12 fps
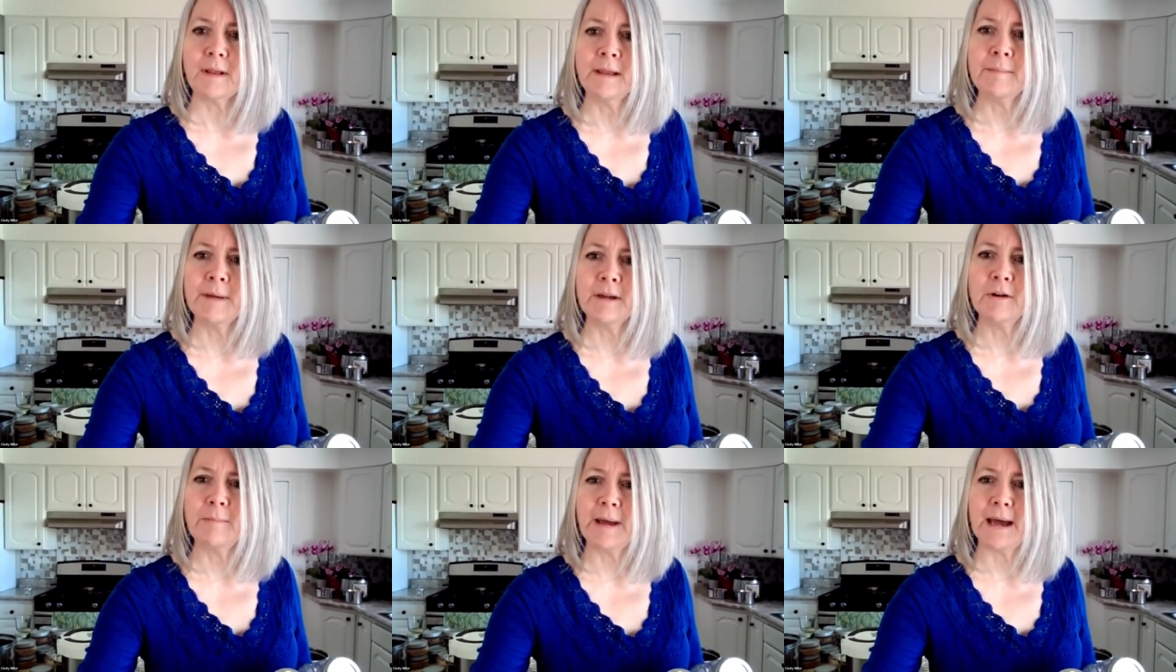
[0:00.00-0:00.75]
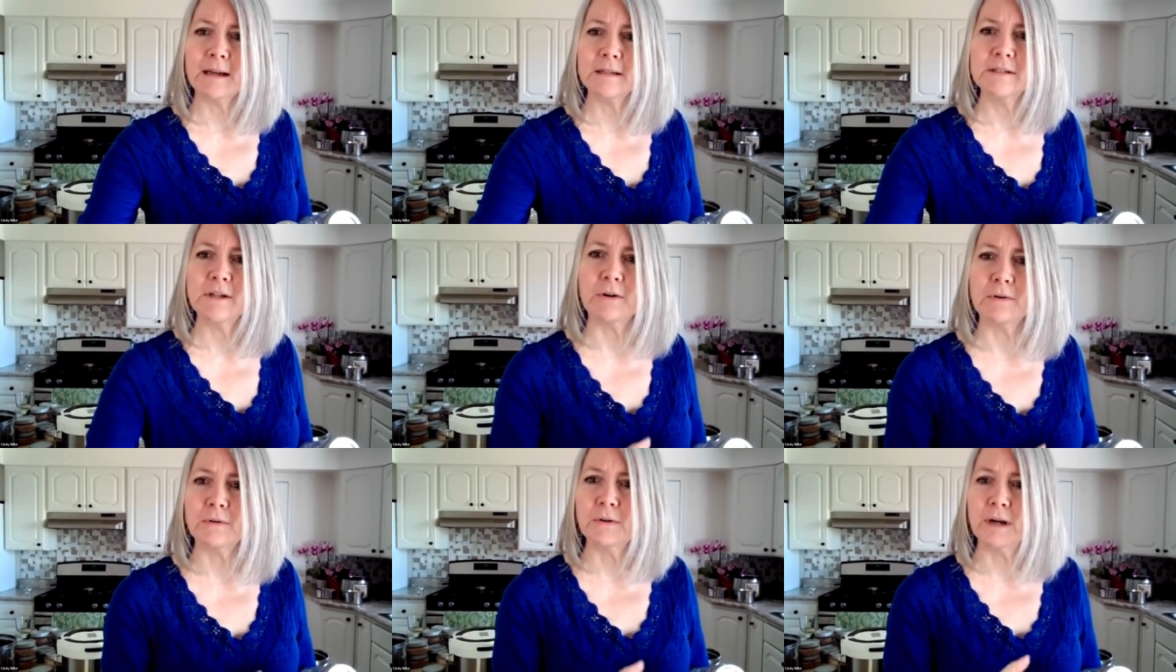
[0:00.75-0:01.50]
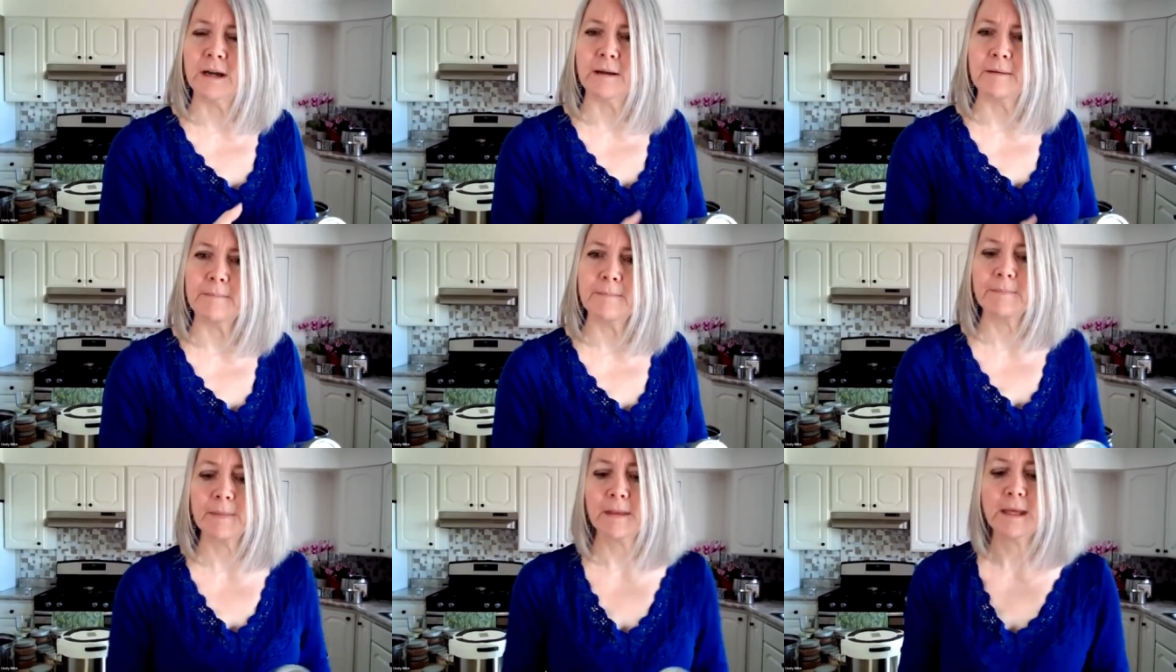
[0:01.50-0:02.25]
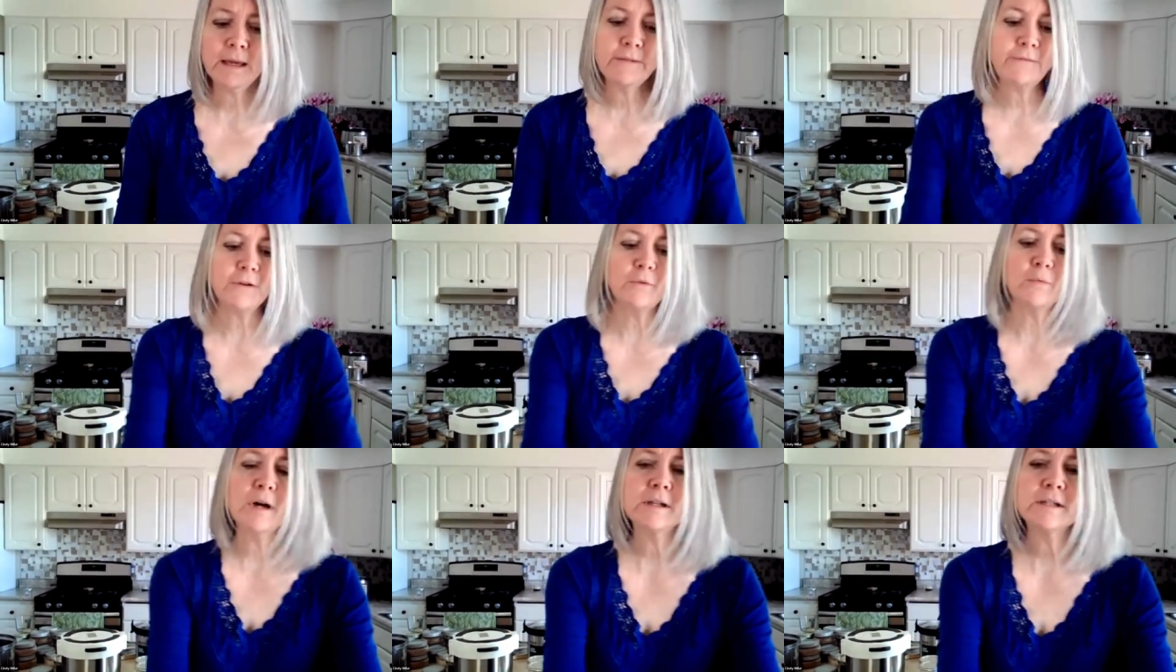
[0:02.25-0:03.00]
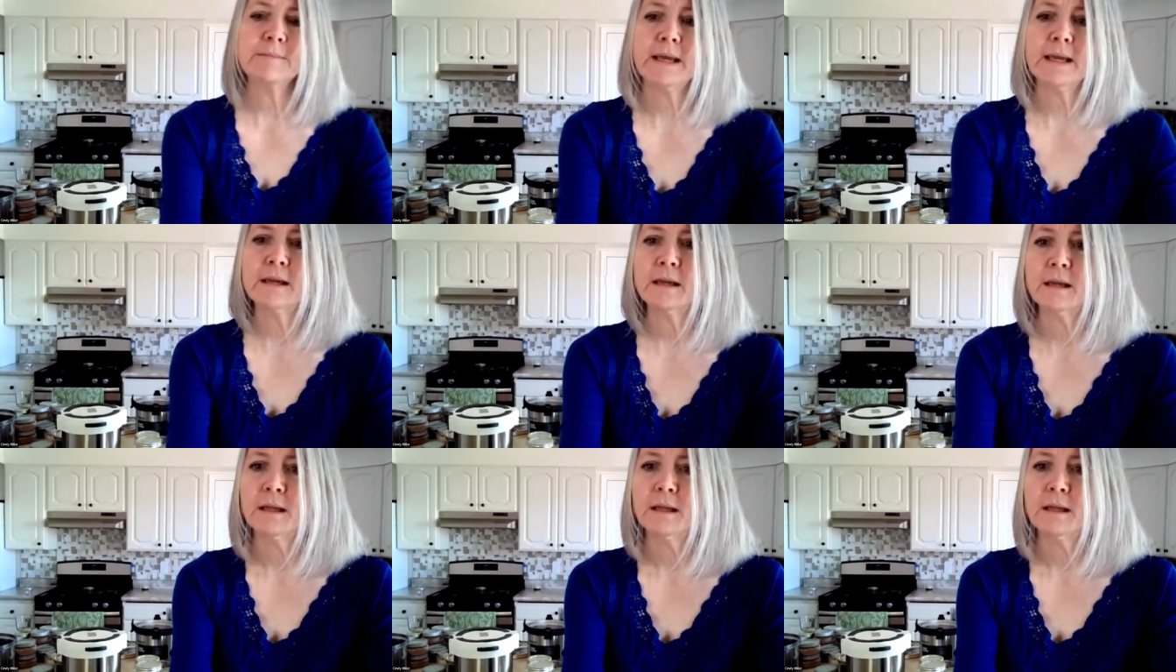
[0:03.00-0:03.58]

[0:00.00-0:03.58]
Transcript: let me go back. So um, if you want to make